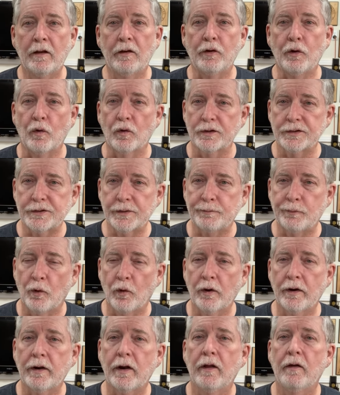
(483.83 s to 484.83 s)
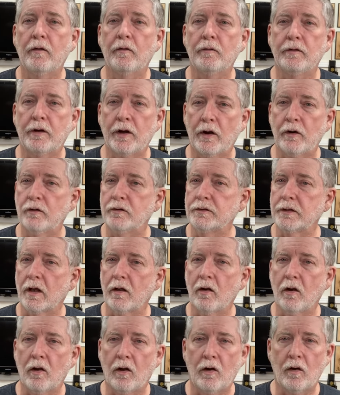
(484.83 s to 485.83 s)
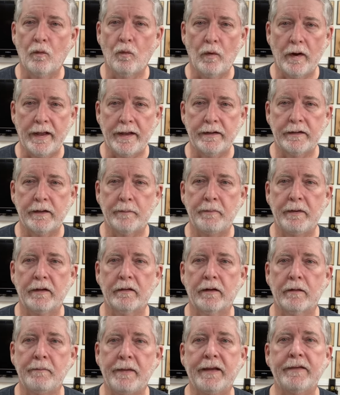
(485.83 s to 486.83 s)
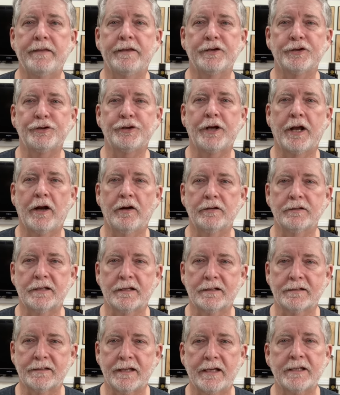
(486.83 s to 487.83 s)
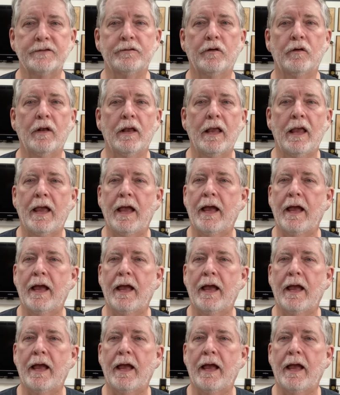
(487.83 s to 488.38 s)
Your support goes a long way to be able to make this channel successful,